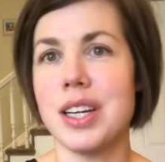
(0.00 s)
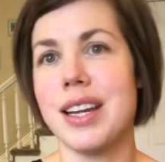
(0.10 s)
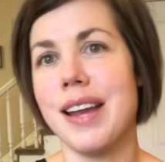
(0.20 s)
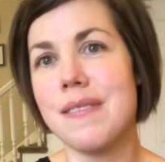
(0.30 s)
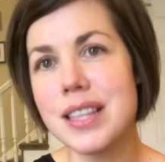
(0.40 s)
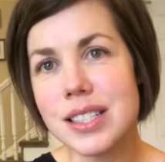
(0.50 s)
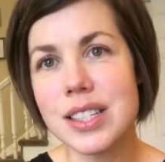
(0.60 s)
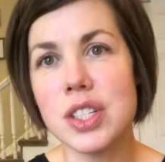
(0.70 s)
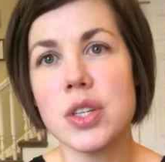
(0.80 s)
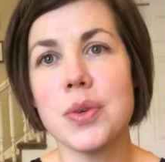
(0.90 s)
and I have this
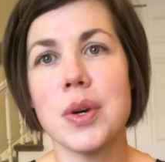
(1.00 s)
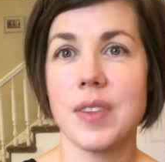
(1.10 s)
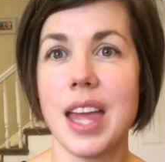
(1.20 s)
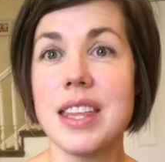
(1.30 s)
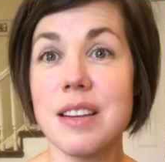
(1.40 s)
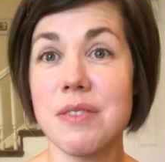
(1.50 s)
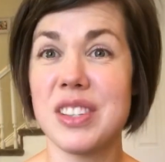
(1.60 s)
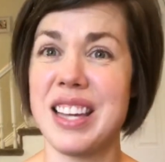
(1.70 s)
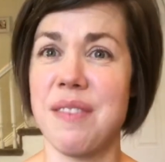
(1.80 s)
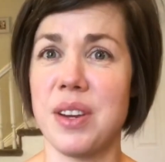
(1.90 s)
to do, and then it feels
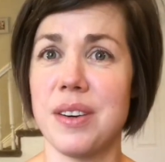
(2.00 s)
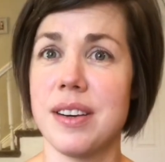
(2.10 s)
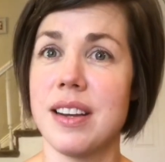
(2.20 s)
heavier.